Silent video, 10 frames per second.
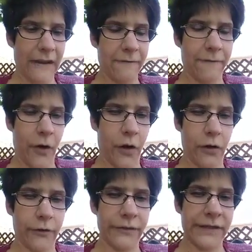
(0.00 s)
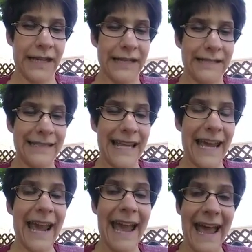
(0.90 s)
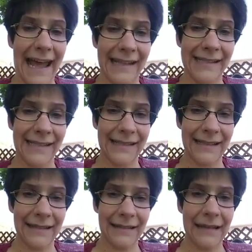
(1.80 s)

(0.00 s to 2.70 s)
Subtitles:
involves a task